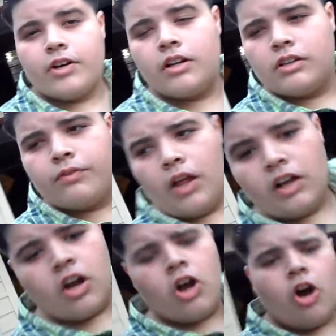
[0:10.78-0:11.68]
here for another
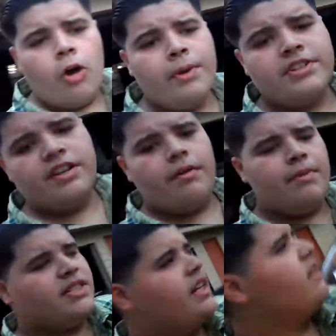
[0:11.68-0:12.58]
vlog. Hope you guys
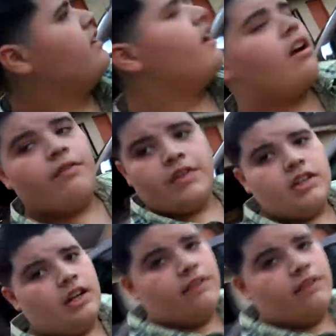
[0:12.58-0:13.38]
are amazing and kick off for